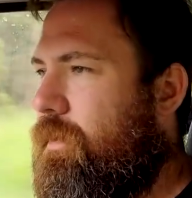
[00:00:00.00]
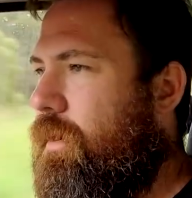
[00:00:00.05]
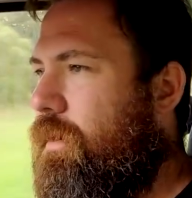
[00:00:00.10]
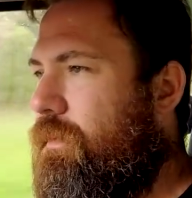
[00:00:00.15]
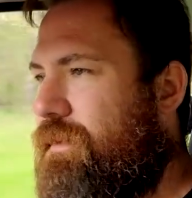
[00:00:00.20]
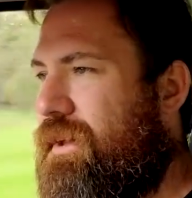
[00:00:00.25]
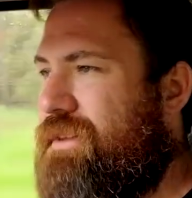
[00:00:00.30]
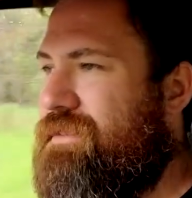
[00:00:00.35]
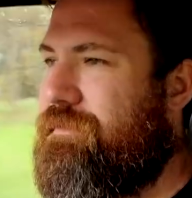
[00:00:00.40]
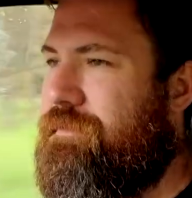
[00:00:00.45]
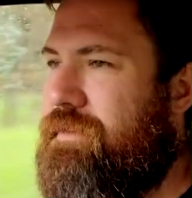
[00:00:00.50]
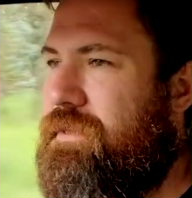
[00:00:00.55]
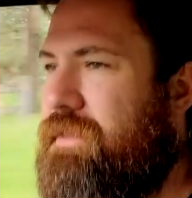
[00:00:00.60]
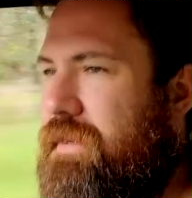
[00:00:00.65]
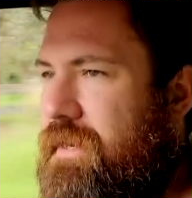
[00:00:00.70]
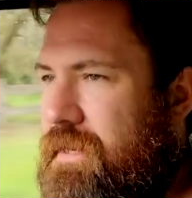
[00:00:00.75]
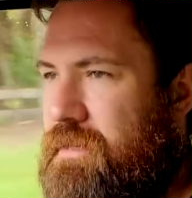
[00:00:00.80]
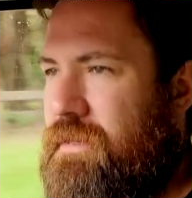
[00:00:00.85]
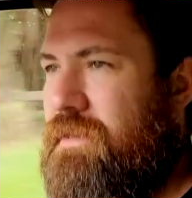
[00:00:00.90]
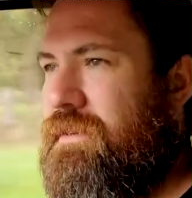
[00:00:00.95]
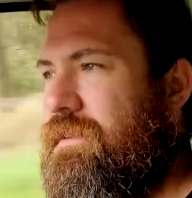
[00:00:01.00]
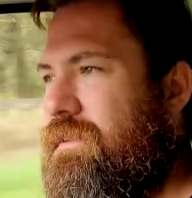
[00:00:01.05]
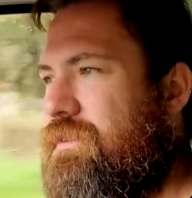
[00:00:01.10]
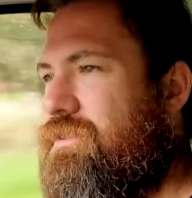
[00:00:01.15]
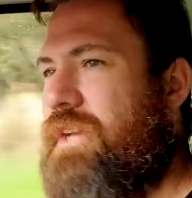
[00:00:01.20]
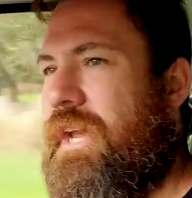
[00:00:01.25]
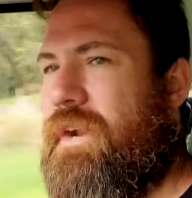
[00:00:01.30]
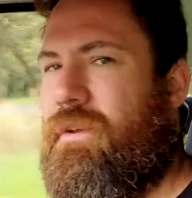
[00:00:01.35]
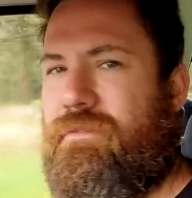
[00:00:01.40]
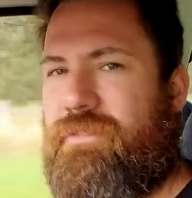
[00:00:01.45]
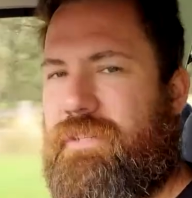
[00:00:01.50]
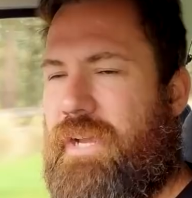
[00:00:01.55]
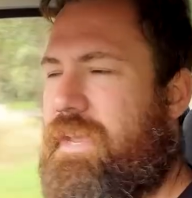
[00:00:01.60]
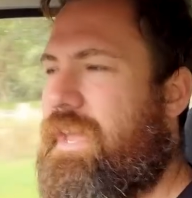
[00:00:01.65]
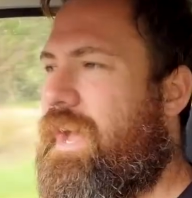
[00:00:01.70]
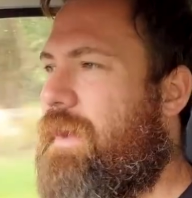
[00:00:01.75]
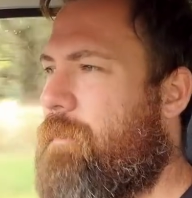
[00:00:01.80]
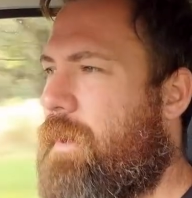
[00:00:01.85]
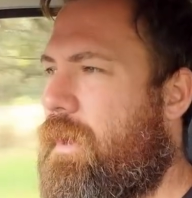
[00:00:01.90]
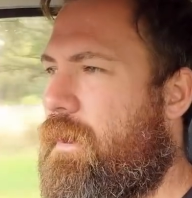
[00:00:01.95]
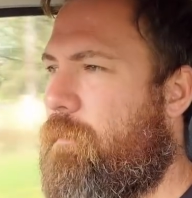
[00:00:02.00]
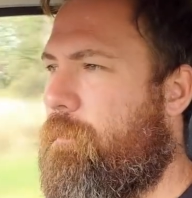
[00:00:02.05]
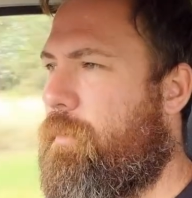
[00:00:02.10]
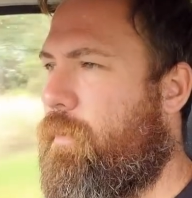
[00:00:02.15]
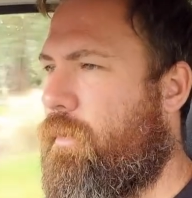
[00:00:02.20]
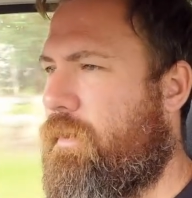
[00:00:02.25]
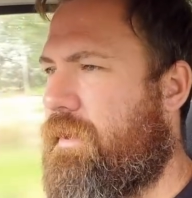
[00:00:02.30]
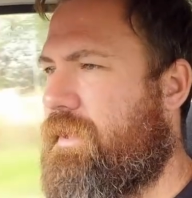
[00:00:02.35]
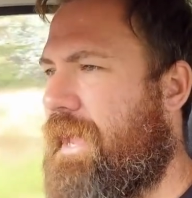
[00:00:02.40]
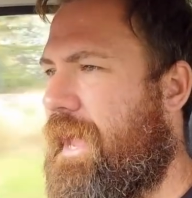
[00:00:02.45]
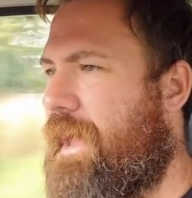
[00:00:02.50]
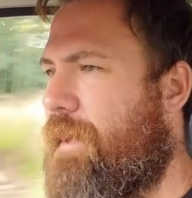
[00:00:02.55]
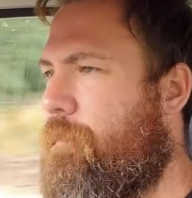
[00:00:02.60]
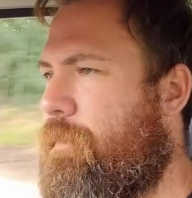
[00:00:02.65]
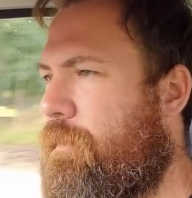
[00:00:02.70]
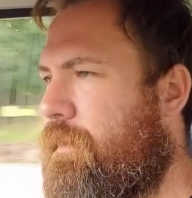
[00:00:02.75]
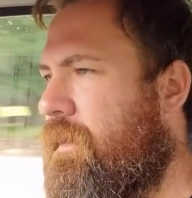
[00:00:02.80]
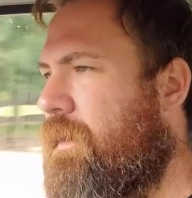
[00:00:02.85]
or those of you that are new to the channel, check out my old Porter cab.